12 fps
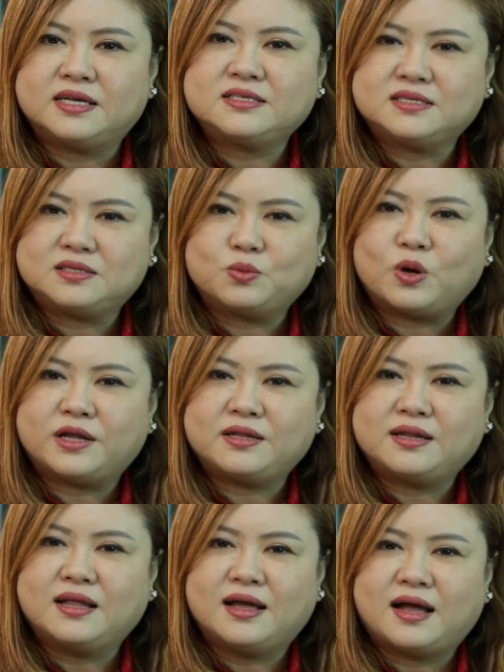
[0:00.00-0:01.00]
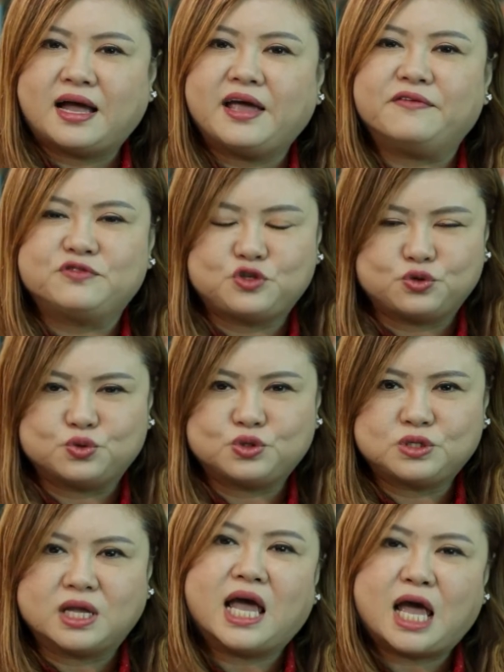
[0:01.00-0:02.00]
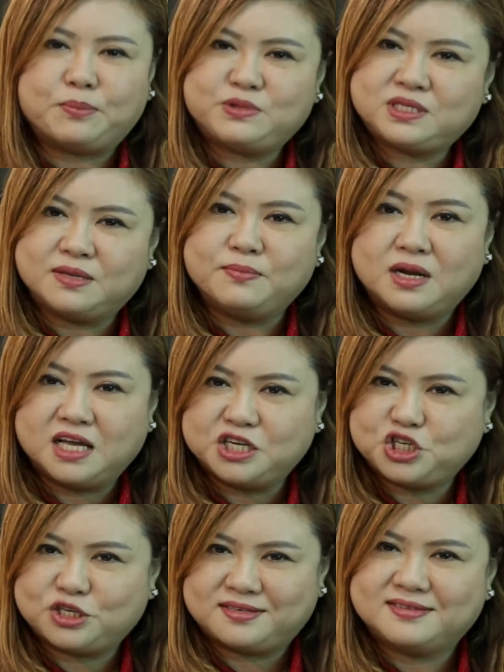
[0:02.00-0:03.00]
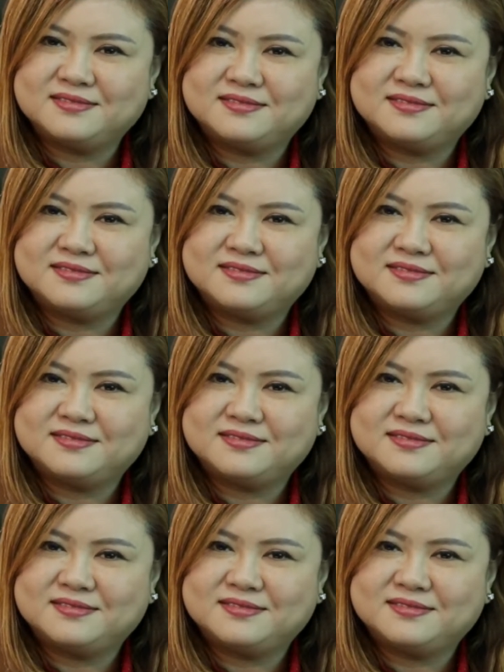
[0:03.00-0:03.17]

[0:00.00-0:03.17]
this is what I have choose Epson Malaysia.